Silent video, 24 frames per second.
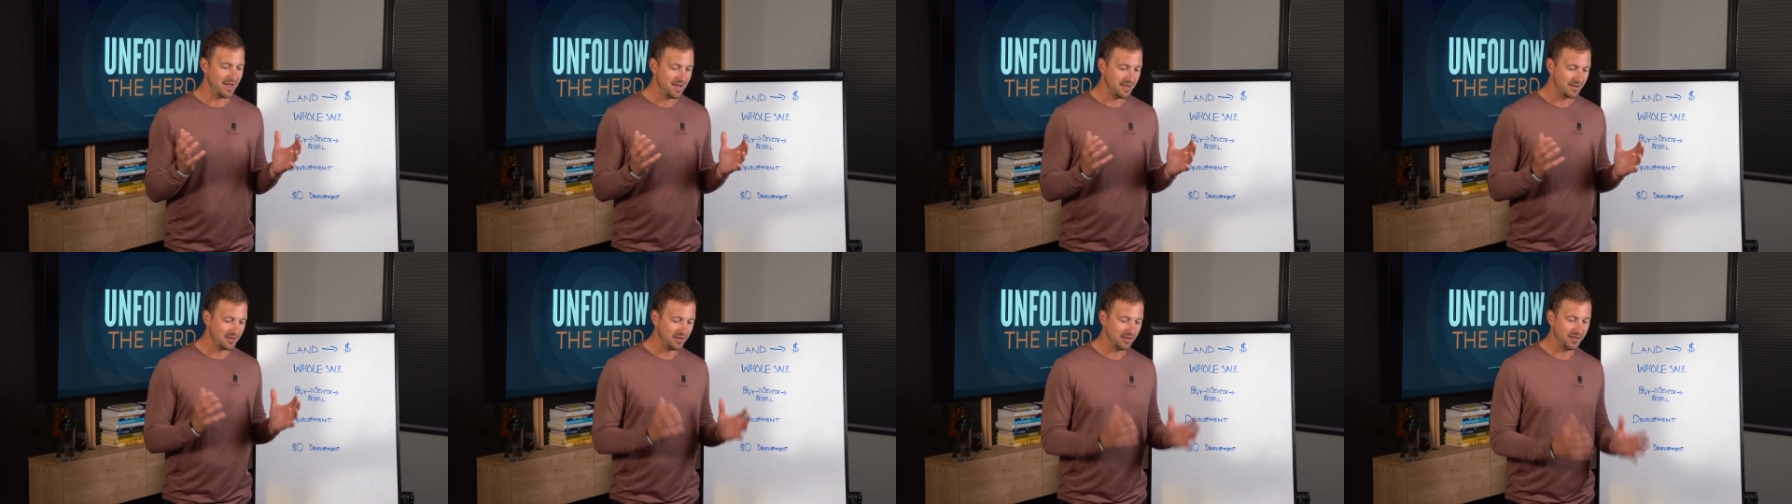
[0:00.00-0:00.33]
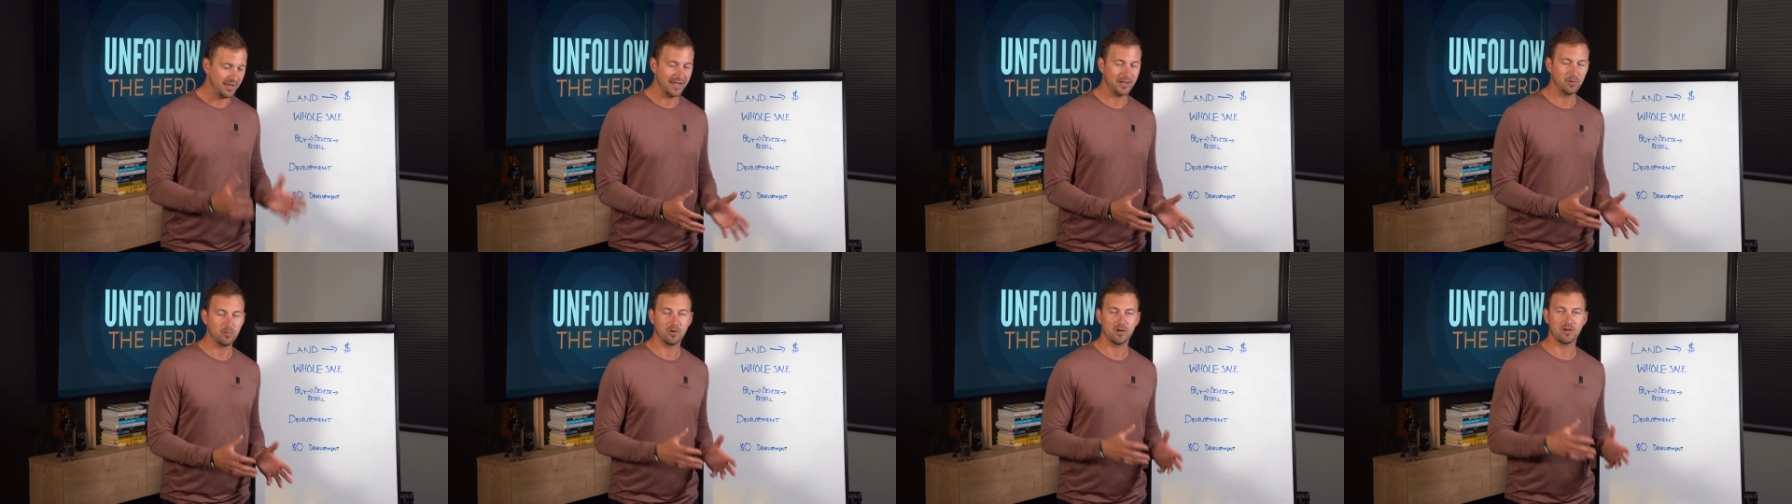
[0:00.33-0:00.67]
the
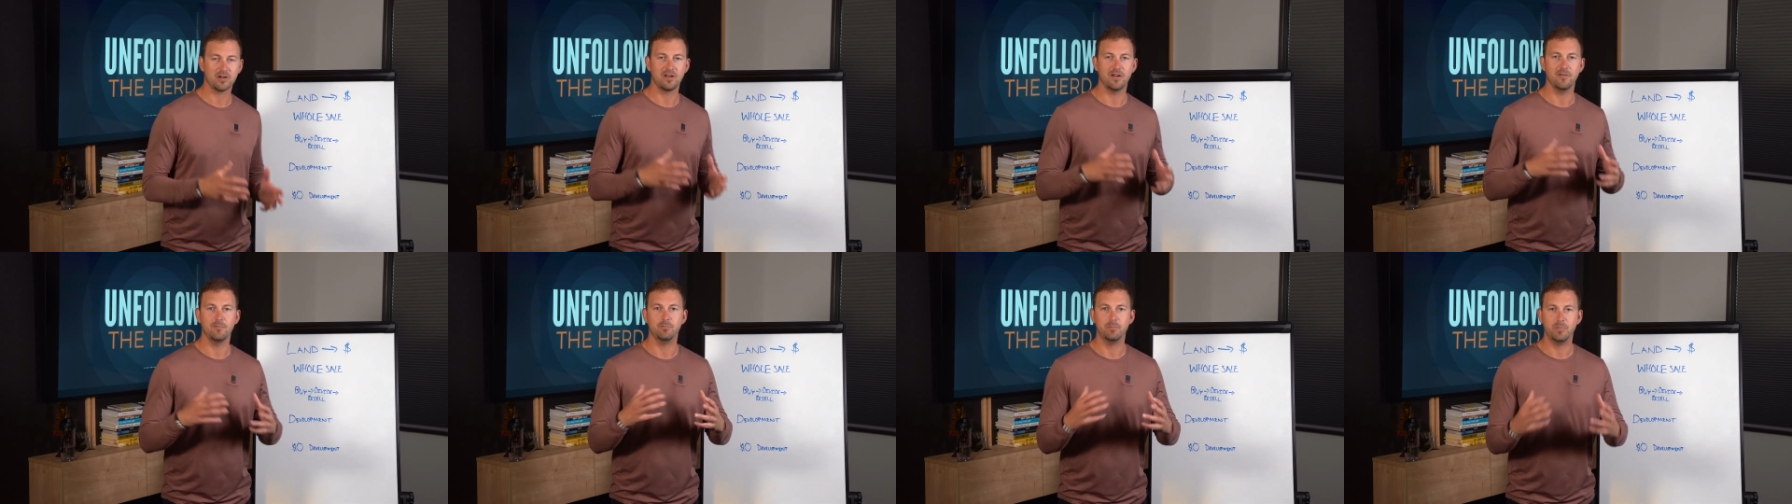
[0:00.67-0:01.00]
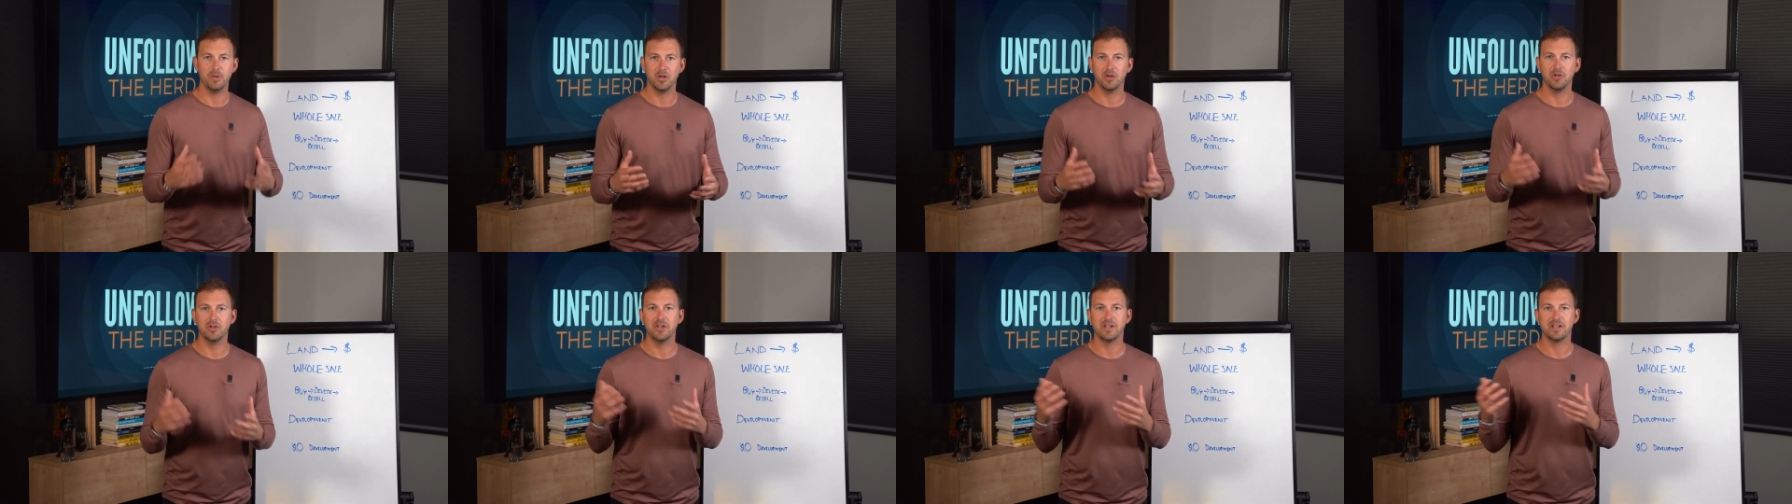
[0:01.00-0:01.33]
legwork of
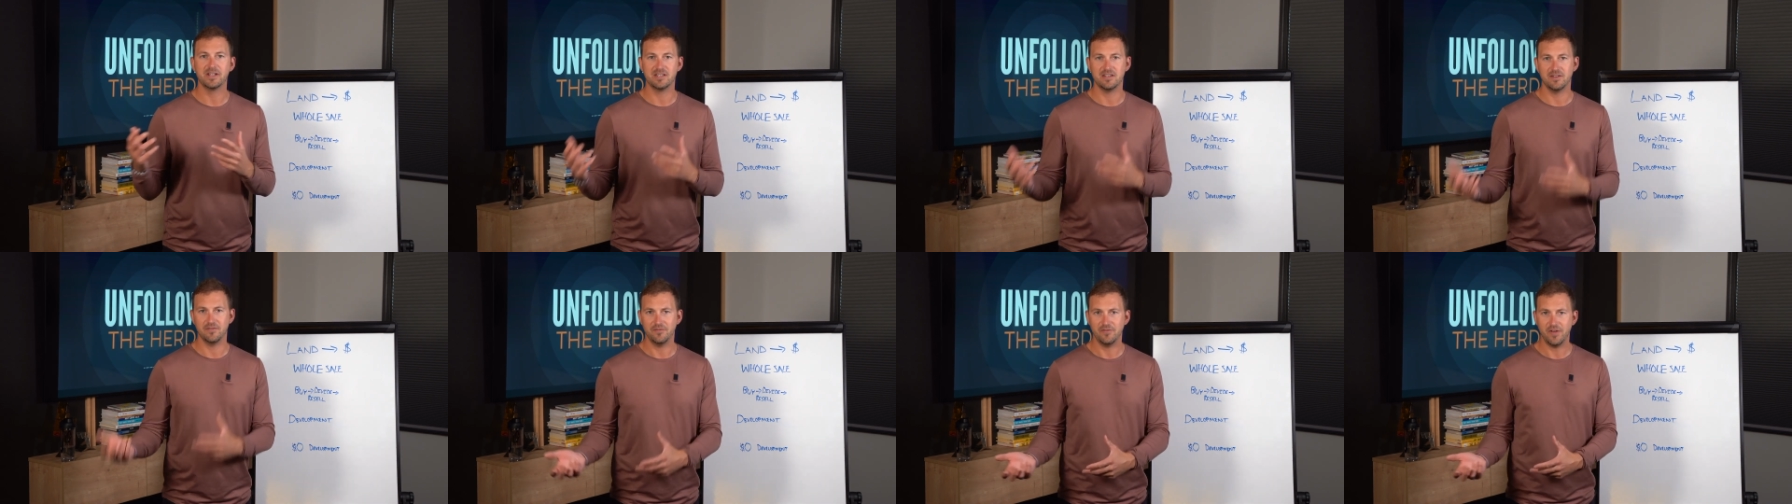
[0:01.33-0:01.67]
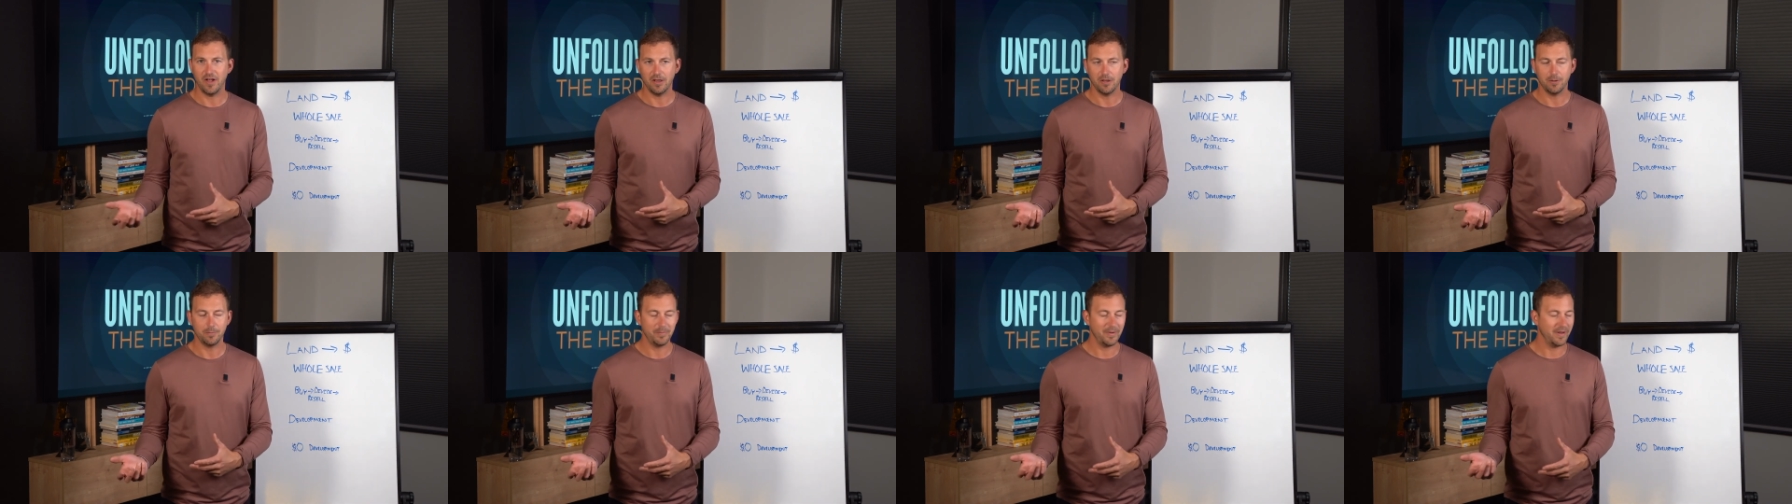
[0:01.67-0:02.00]
building and
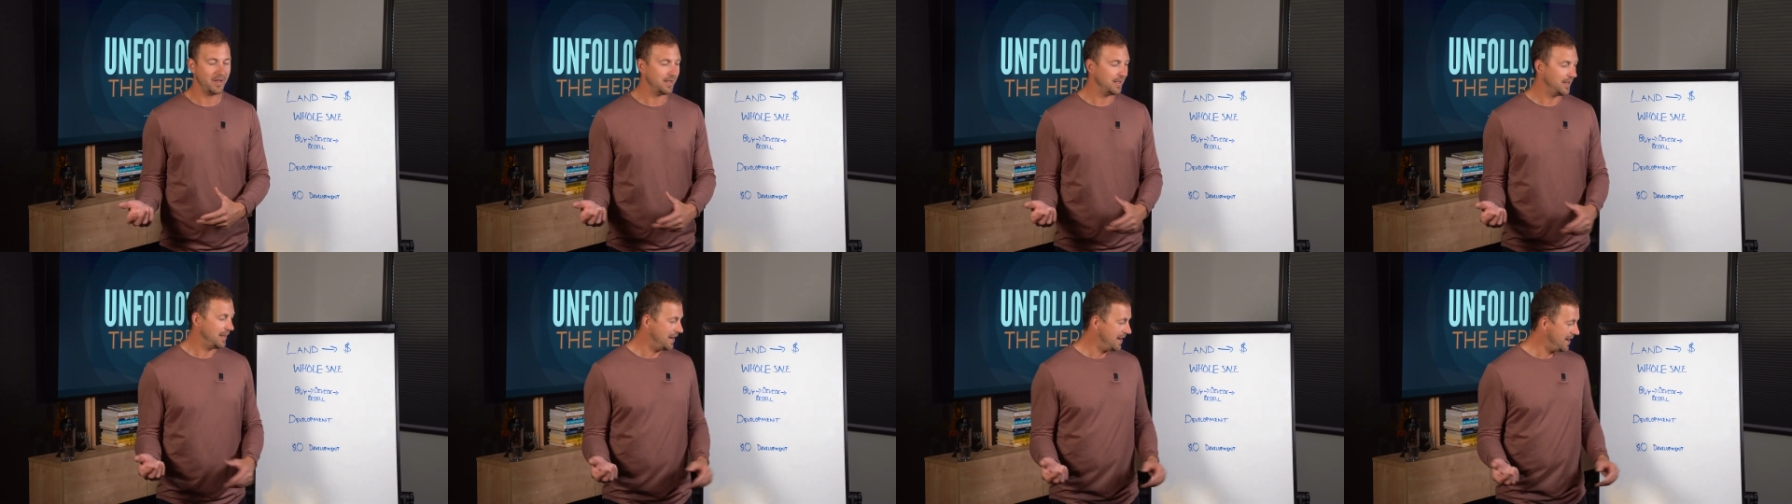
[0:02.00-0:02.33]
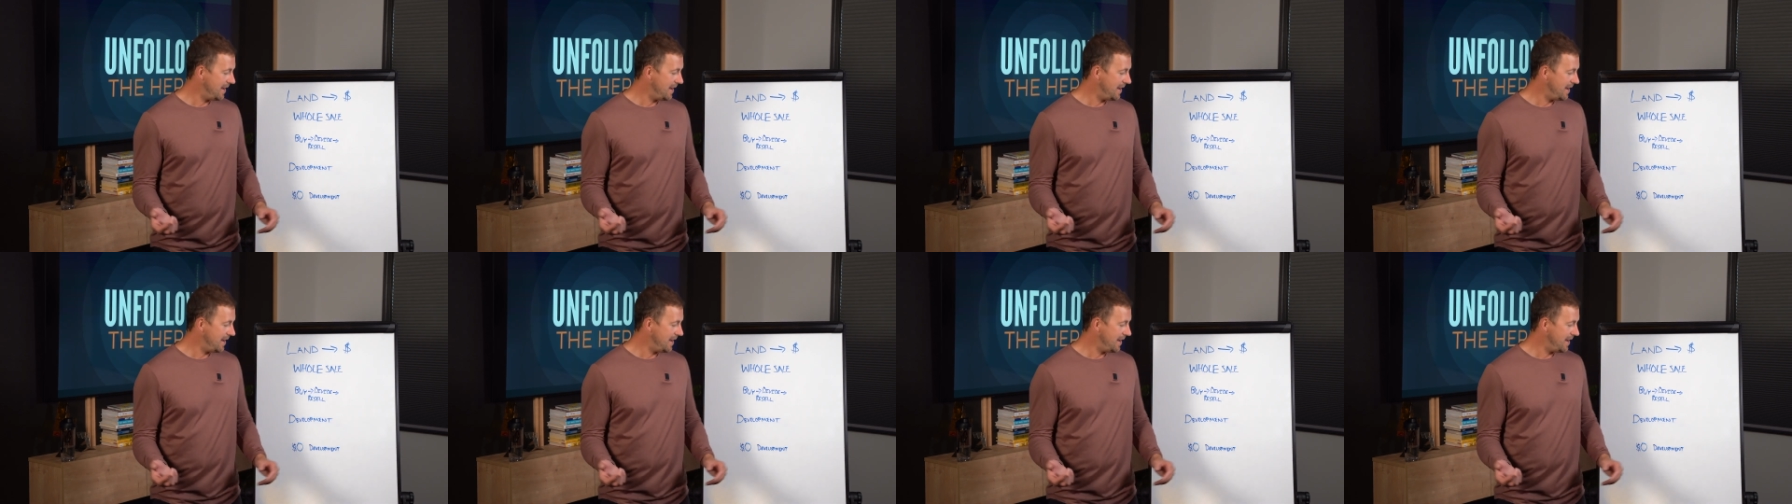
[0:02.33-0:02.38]
developing.